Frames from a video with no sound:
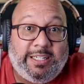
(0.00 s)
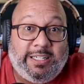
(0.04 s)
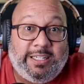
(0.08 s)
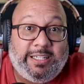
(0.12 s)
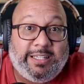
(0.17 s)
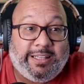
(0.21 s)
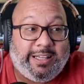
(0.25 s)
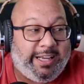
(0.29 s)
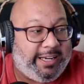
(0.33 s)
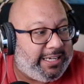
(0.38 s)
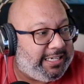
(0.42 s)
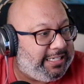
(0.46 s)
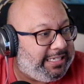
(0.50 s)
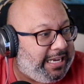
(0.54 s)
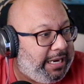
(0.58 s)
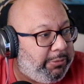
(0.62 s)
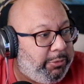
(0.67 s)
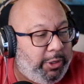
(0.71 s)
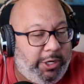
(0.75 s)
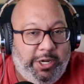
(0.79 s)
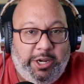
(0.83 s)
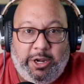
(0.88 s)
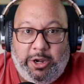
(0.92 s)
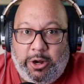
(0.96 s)
Like, because I
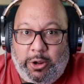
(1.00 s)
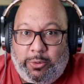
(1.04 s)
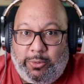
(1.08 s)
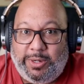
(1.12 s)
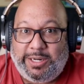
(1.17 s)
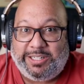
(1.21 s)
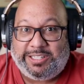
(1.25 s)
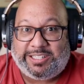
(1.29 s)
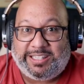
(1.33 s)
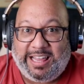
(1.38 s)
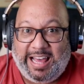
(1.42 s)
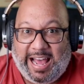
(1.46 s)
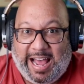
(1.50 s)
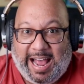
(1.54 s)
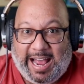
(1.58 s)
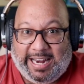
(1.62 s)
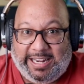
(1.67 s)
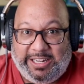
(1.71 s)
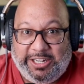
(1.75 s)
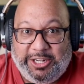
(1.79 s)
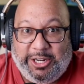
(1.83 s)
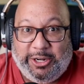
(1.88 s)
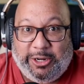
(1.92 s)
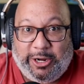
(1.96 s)
wouldn't notice that,
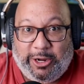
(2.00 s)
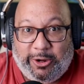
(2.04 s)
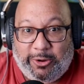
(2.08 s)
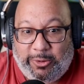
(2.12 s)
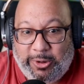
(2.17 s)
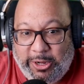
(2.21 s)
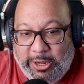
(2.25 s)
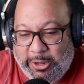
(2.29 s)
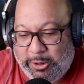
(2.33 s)
you know?